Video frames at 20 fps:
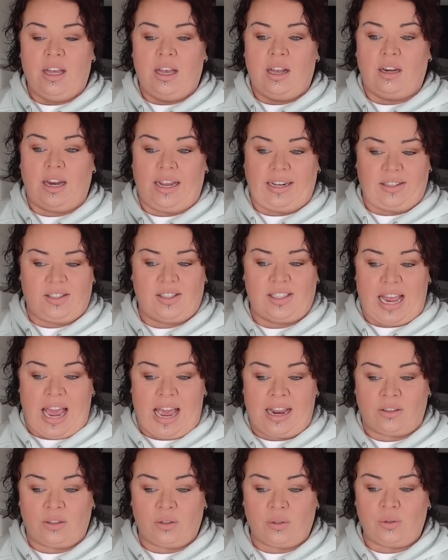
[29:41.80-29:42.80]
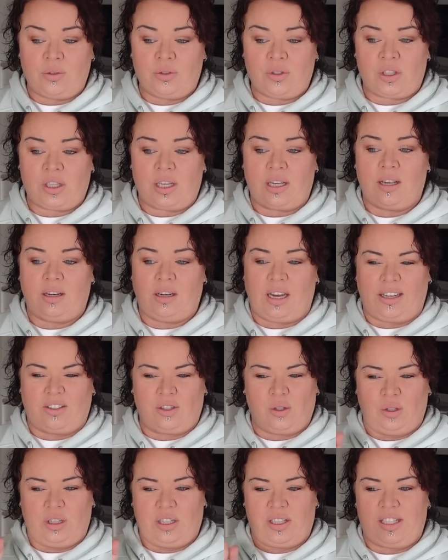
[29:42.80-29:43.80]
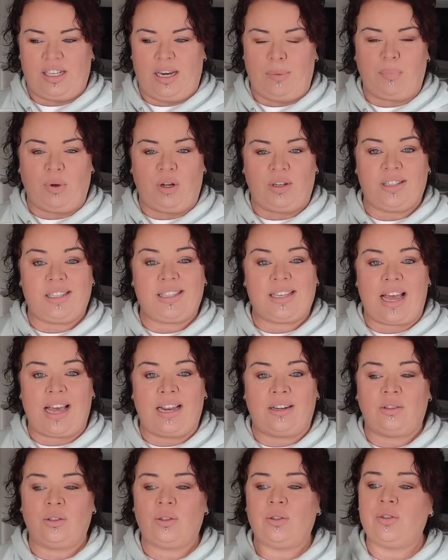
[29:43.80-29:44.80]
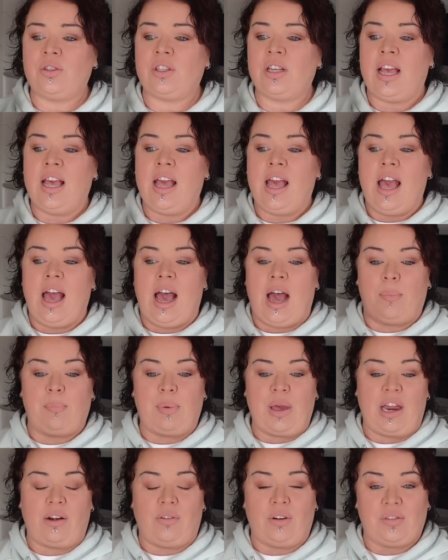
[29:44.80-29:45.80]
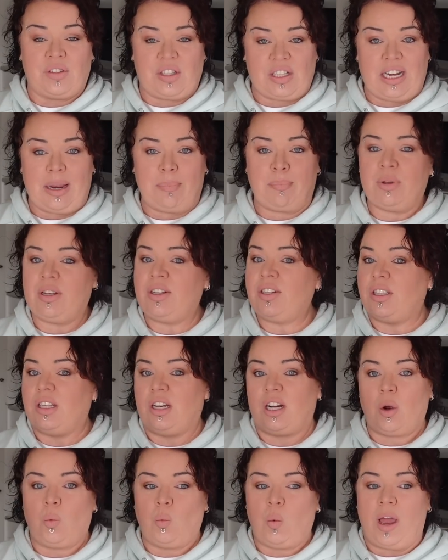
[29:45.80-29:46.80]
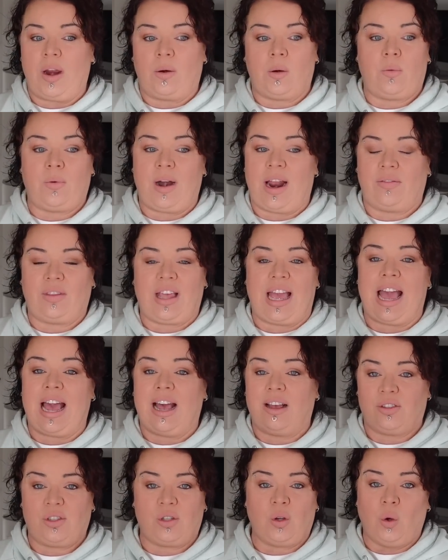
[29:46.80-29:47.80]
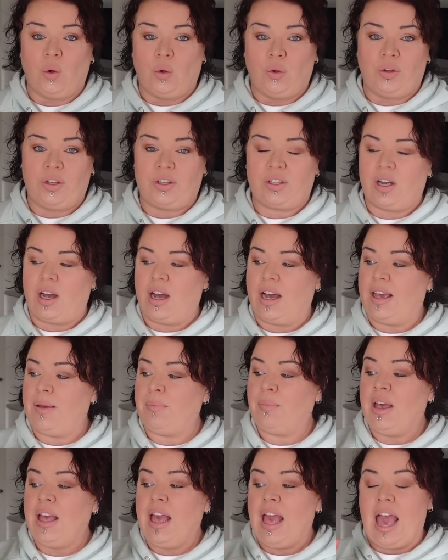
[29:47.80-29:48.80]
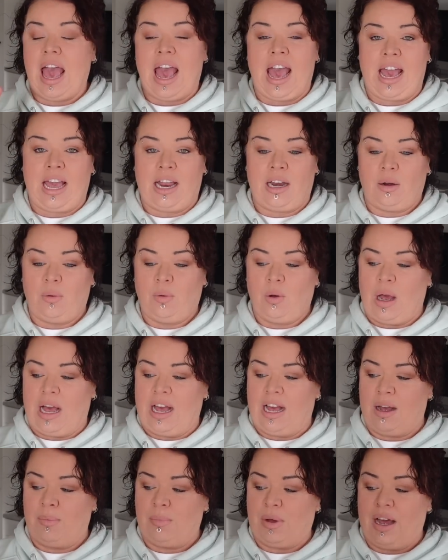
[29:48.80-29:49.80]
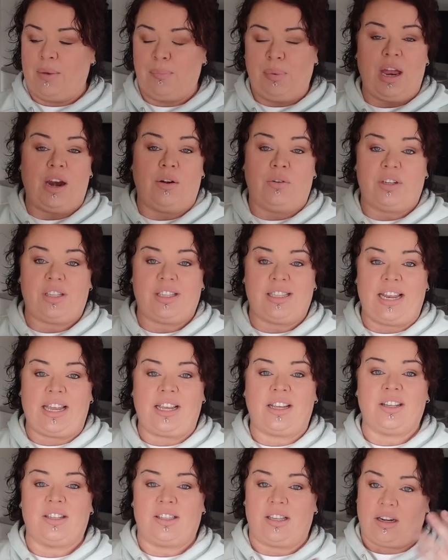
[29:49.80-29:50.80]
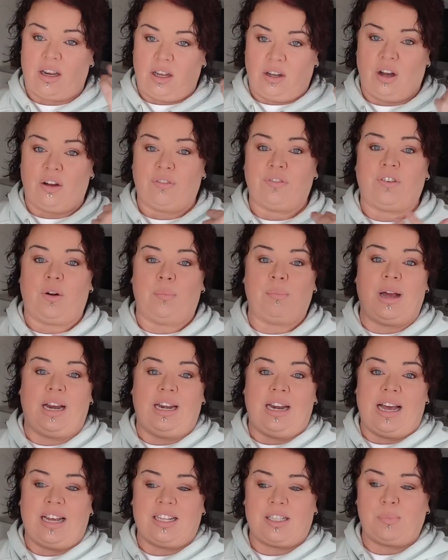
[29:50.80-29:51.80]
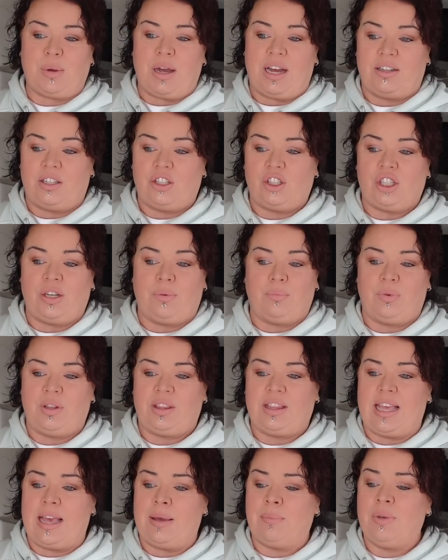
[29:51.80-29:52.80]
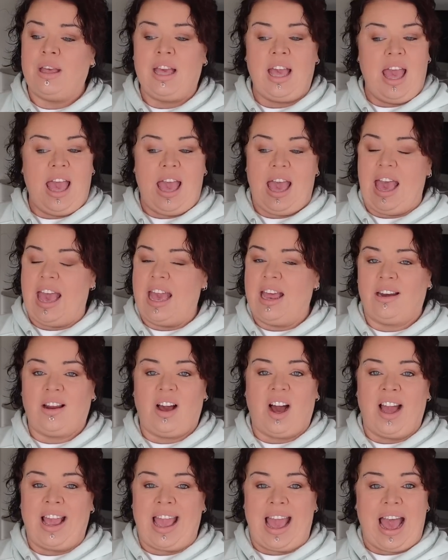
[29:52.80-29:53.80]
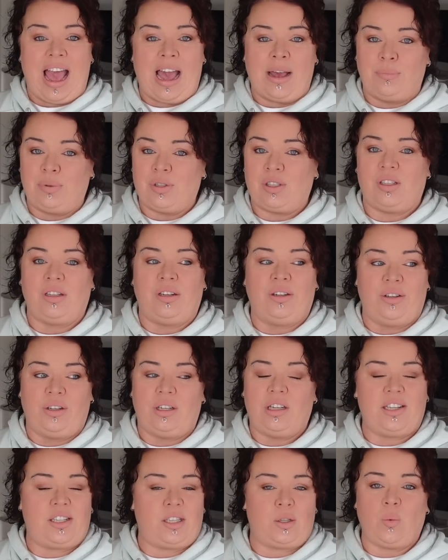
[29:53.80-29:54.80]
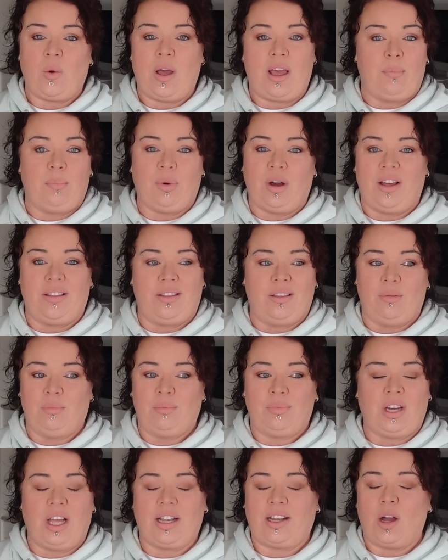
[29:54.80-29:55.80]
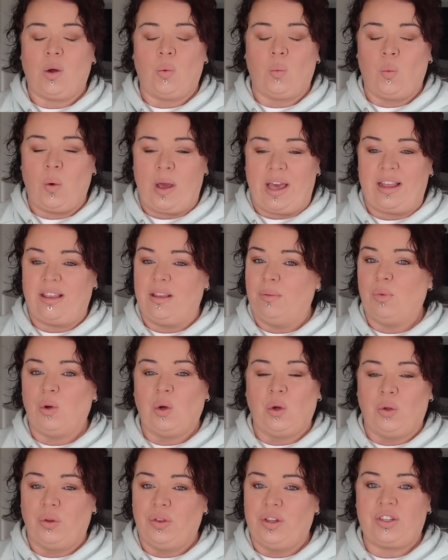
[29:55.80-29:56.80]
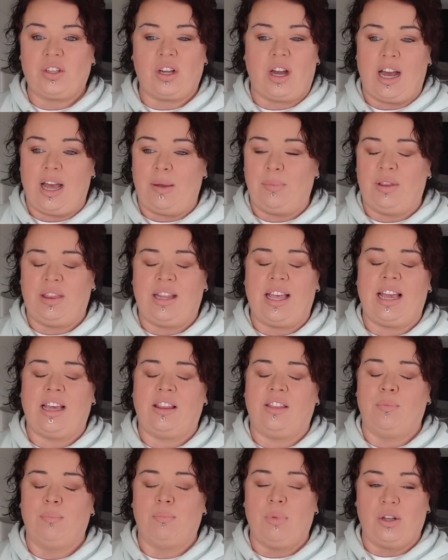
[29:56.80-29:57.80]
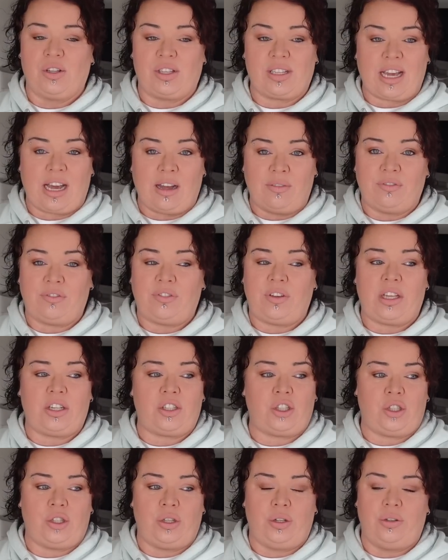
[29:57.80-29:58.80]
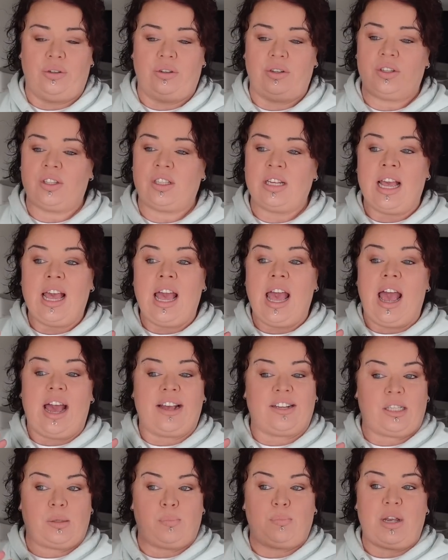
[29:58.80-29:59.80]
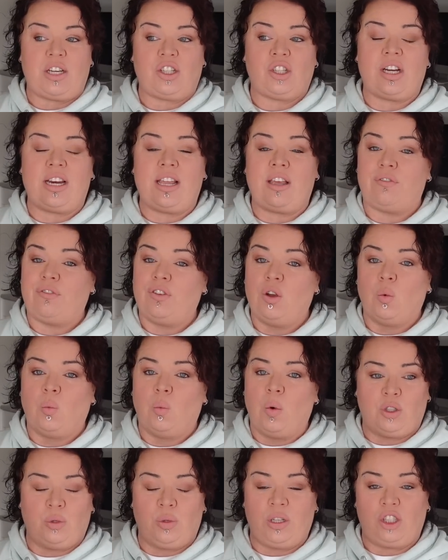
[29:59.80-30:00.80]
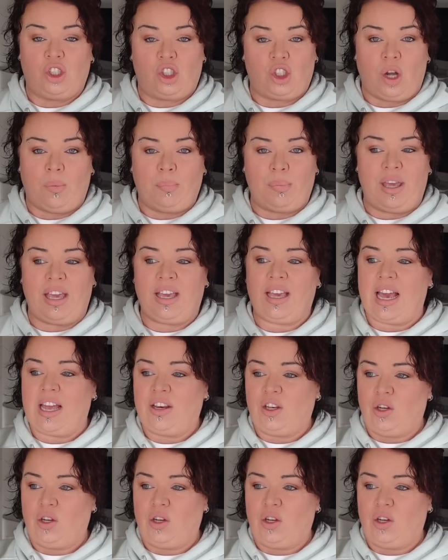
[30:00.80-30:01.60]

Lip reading: like sandals, like sort of slip-on sandals, a pair of slippers that I wear around the house all the time, and a pair of sneakers that I got from my last partnership with them, and I absolutely swear by them. Like, I wear them all the time, and they are the most comfiest shoes, especially if you're doing shopping and